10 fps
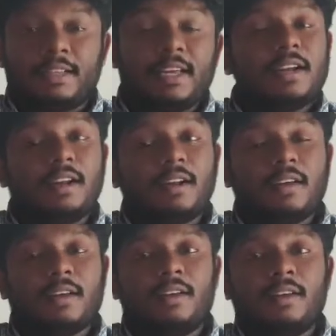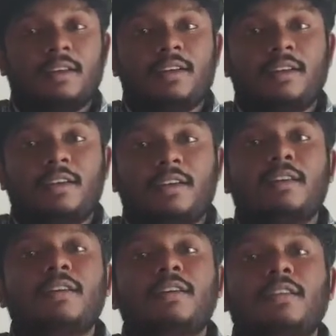Then
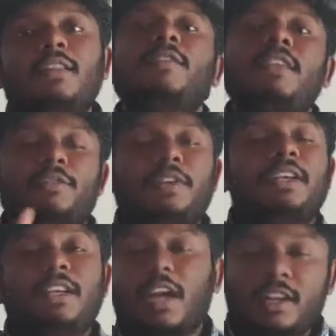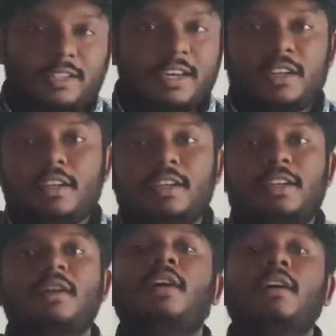they will definitely understand that
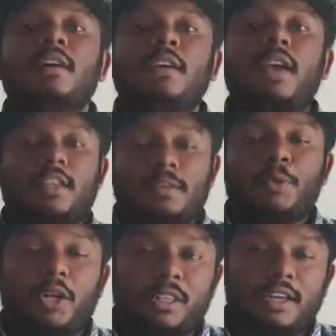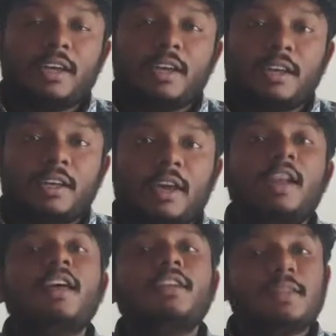he has a point there
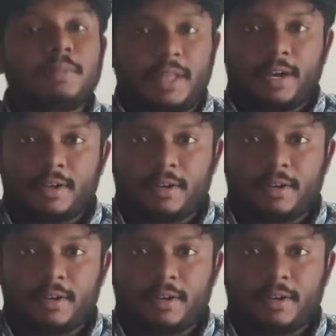and accept that.